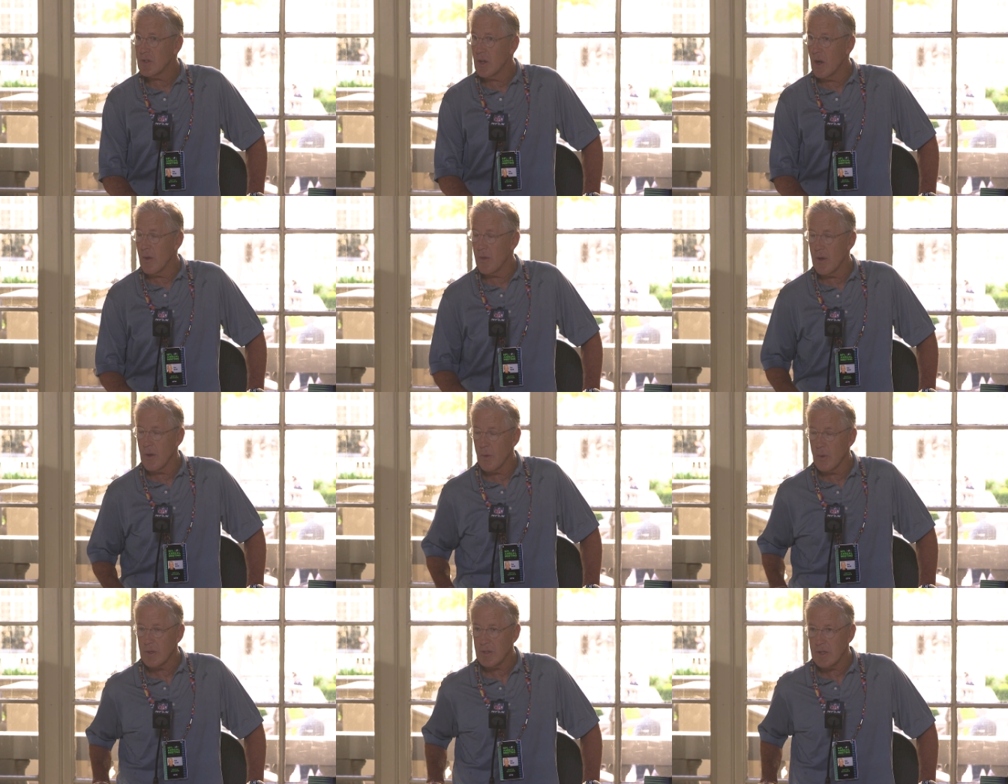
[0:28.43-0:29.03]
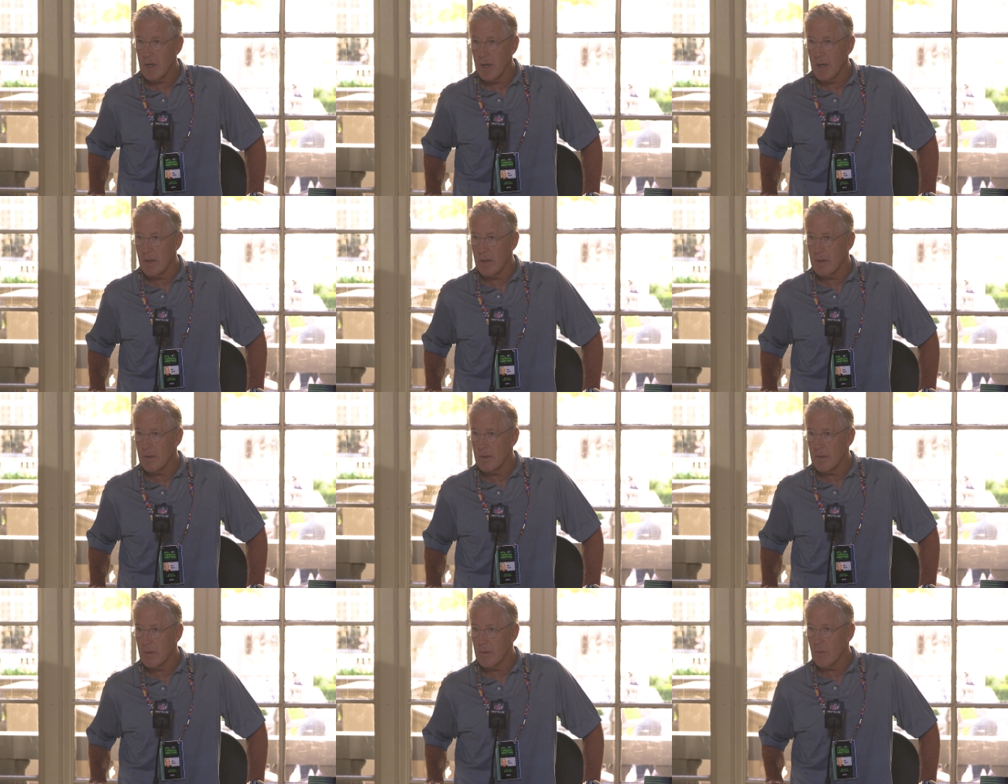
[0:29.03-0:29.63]
You know, there was a
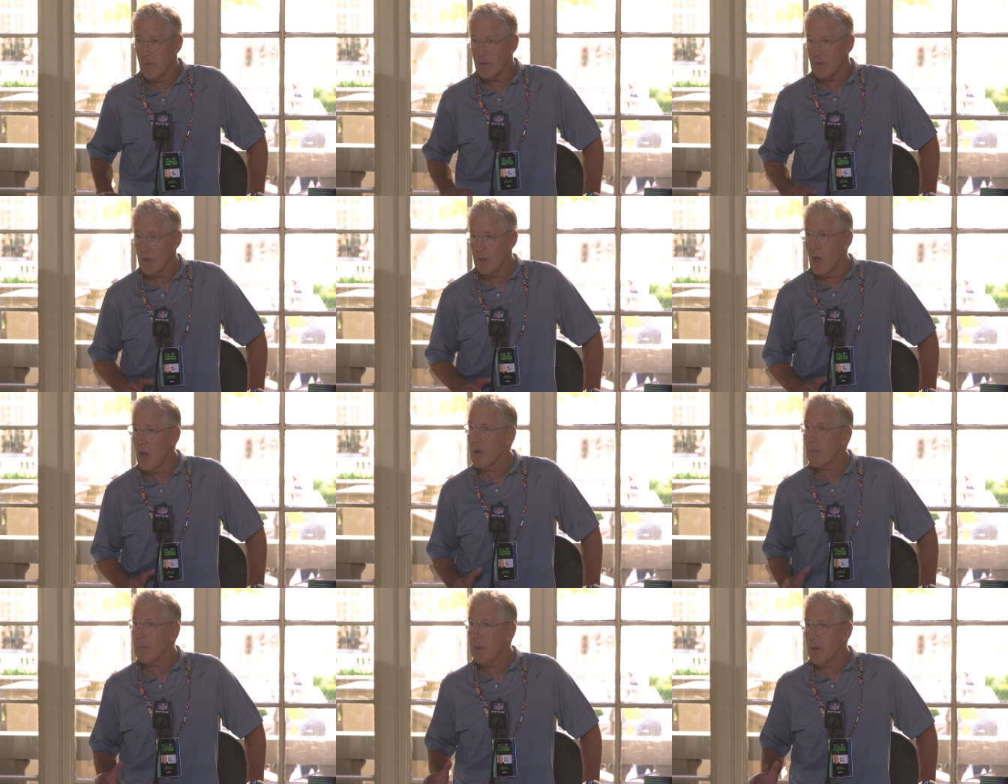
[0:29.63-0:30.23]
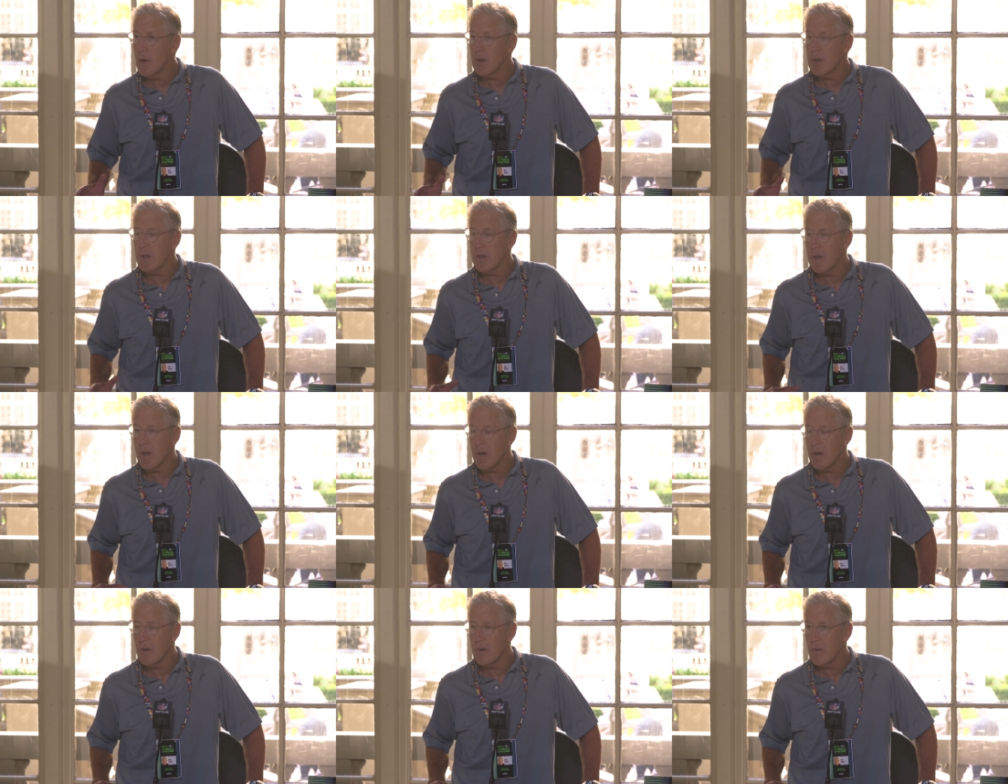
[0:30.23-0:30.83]
there was a long period in
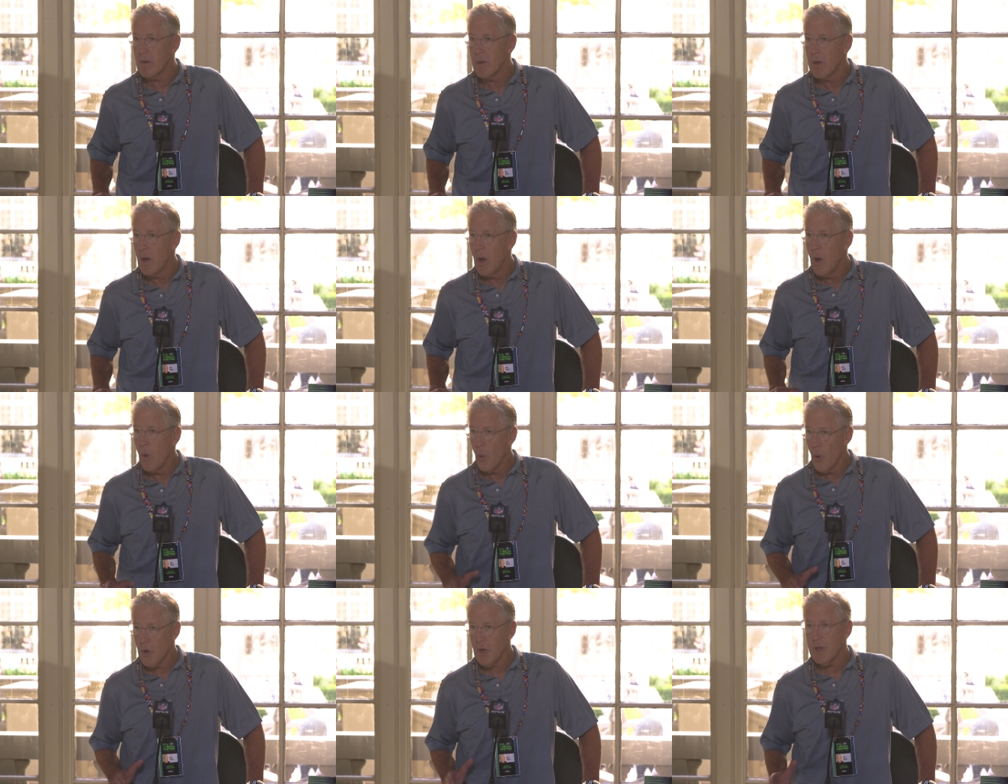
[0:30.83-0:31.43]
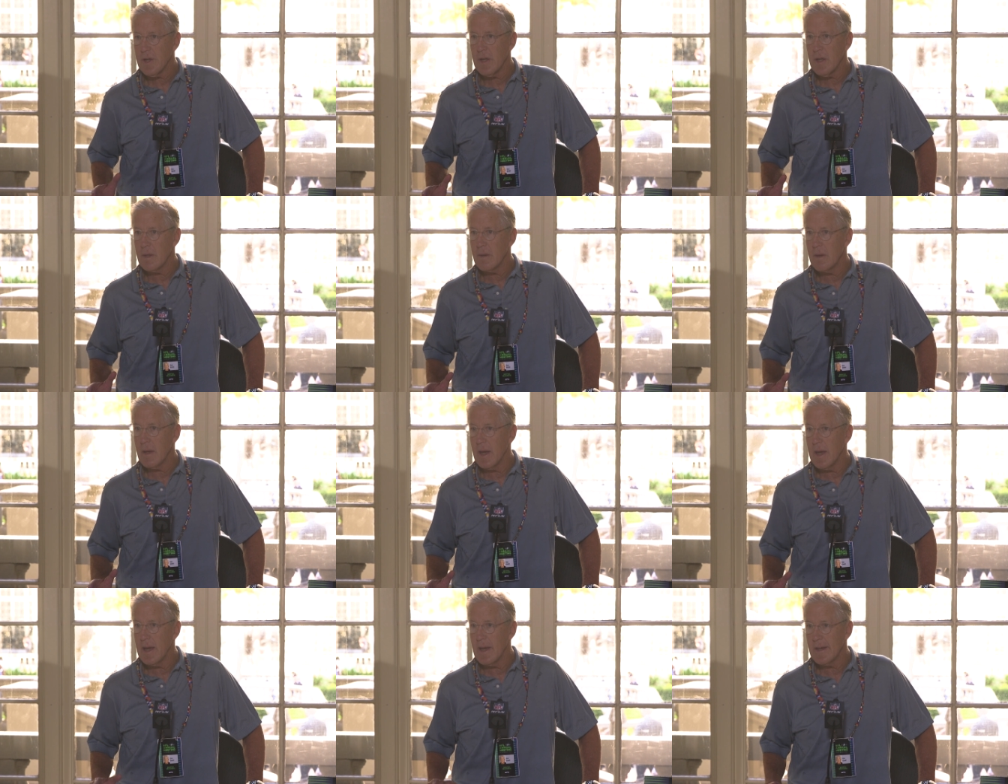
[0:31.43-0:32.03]
there working it,
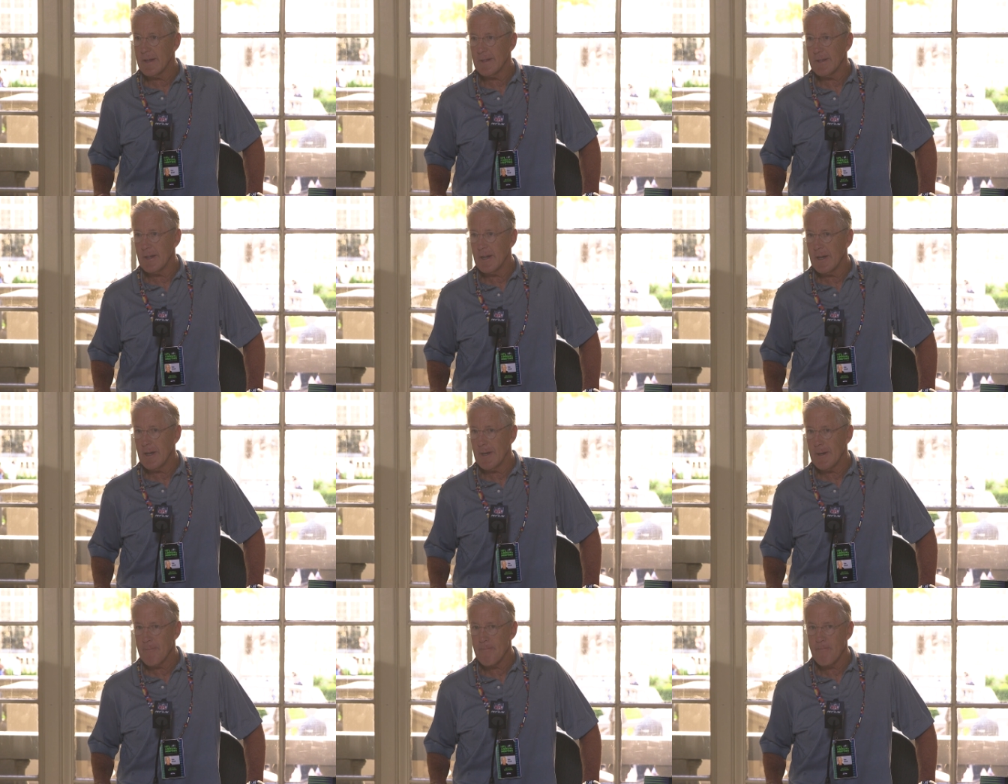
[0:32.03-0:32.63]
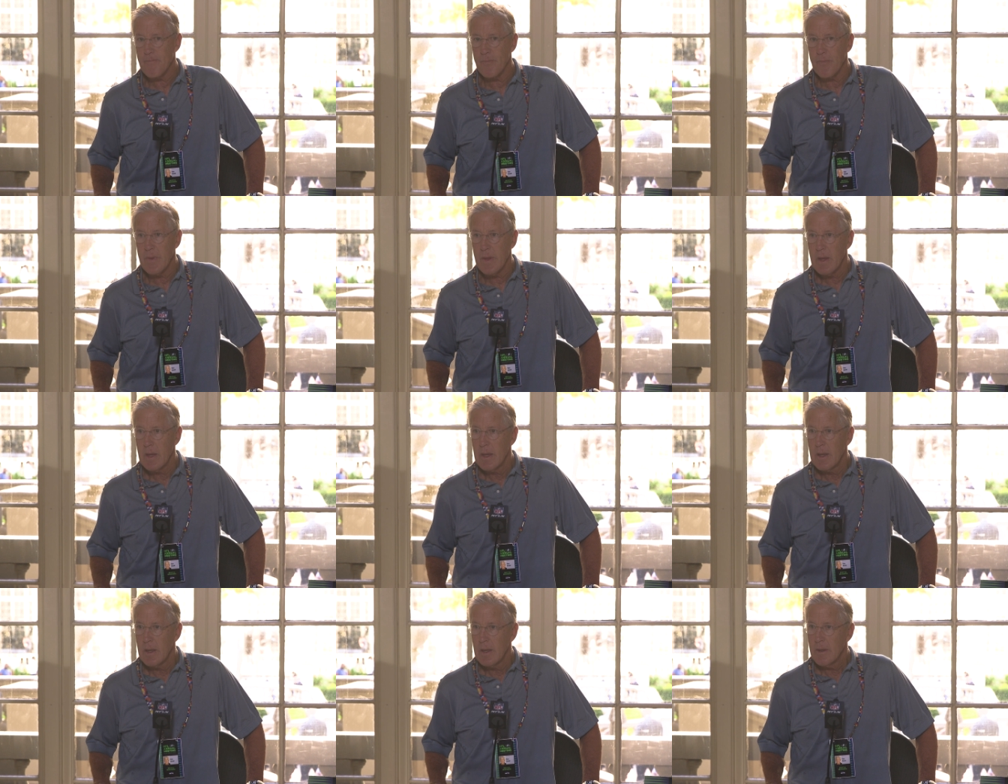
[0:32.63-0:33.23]
and um,
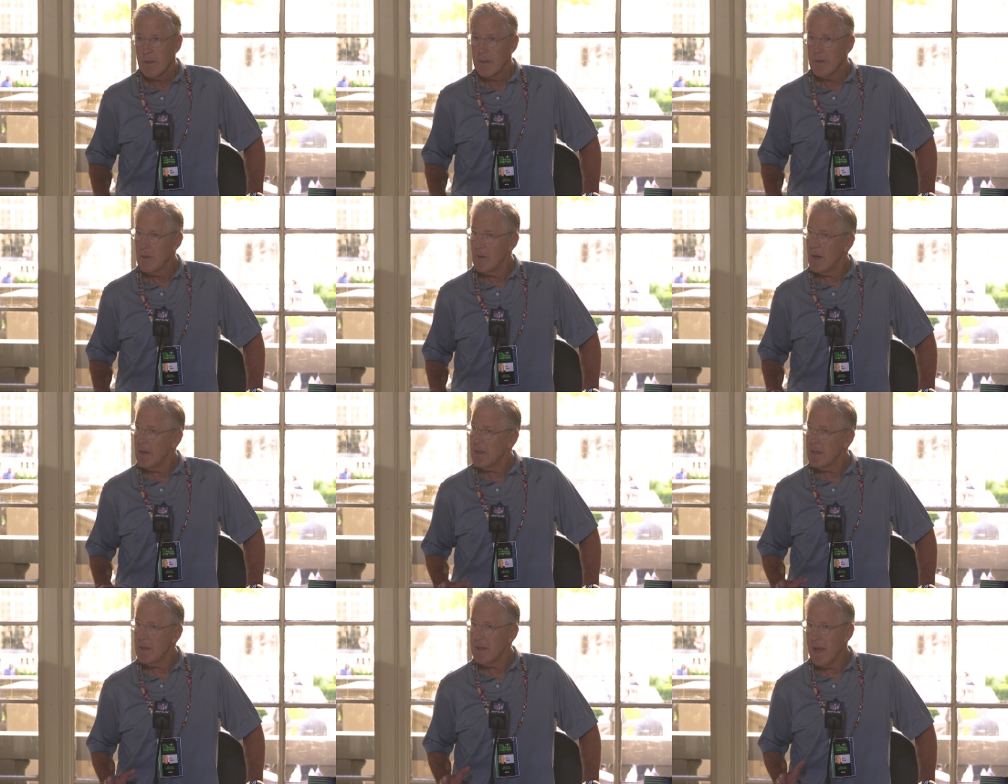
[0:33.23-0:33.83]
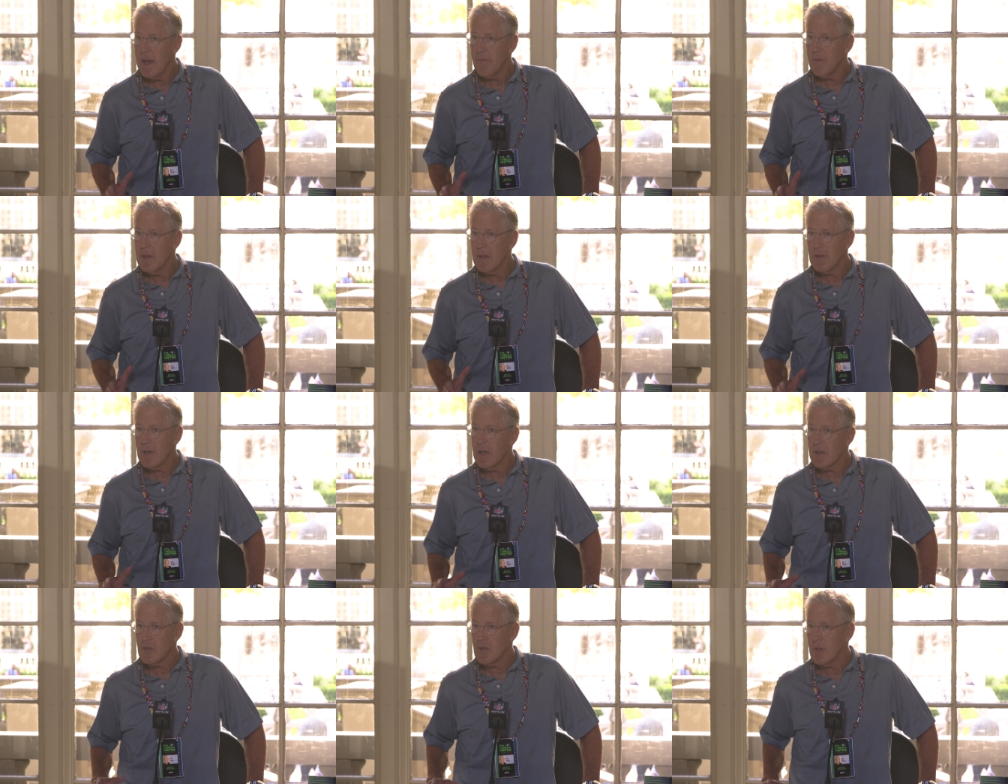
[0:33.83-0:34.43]
you know, I didn't have the
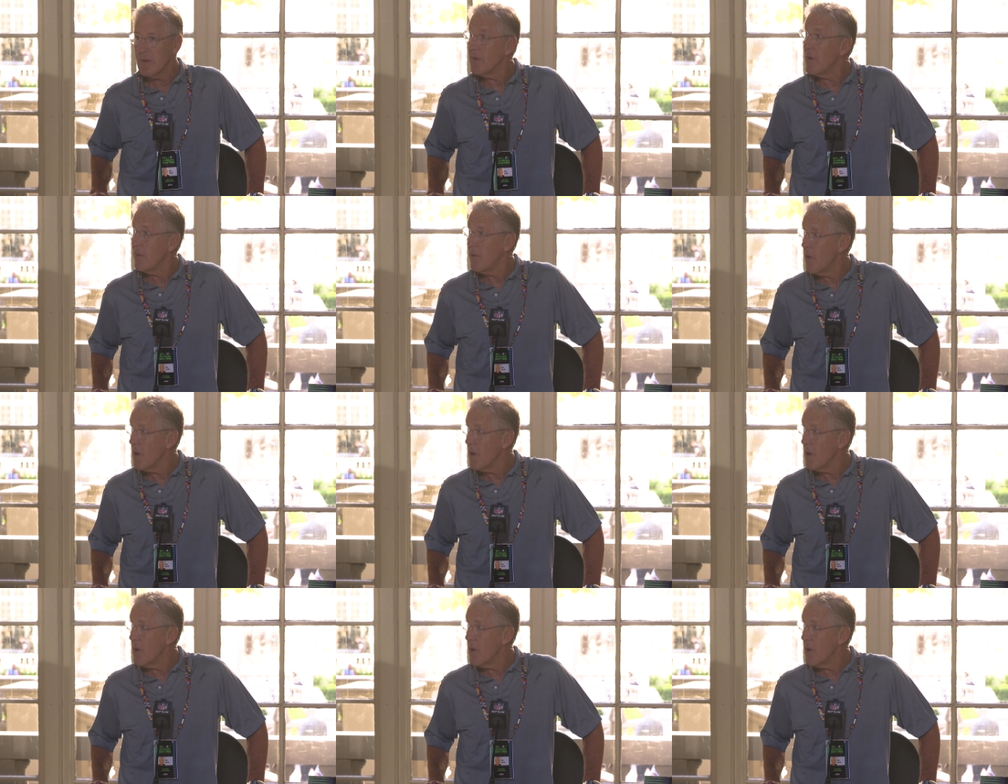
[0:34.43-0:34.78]
intention of, of,